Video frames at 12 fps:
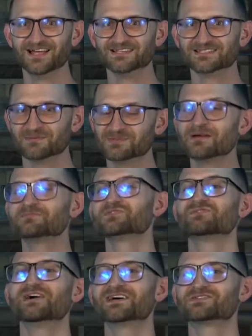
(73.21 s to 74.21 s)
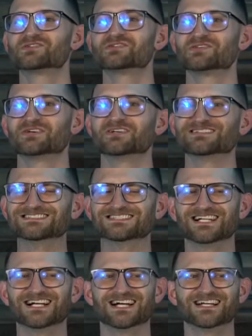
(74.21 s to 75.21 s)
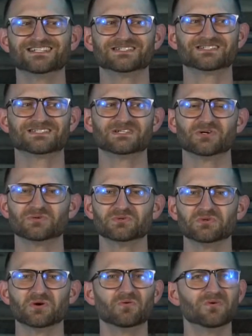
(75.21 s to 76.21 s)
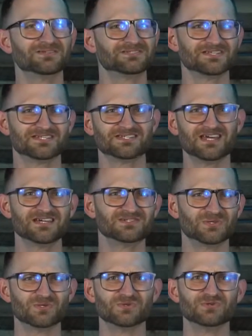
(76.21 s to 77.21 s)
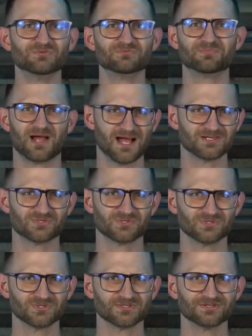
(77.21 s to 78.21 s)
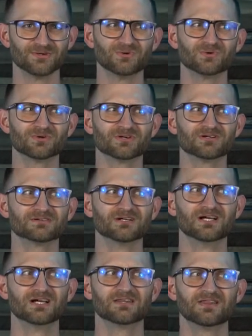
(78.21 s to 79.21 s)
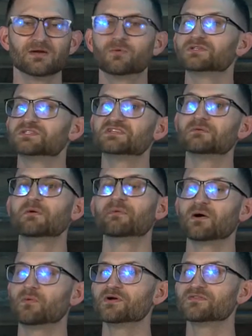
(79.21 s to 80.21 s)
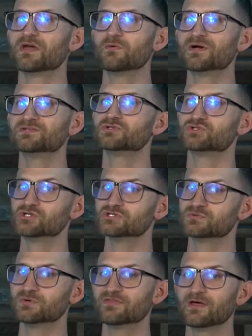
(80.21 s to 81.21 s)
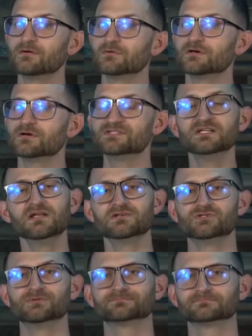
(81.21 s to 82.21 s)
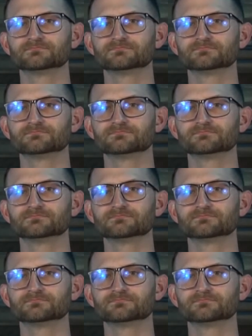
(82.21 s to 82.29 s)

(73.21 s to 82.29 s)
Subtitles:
Sometimes the reactions are, I don't know what to say to you, pastor, or they want to tell me about where they went to church when they were a teenager,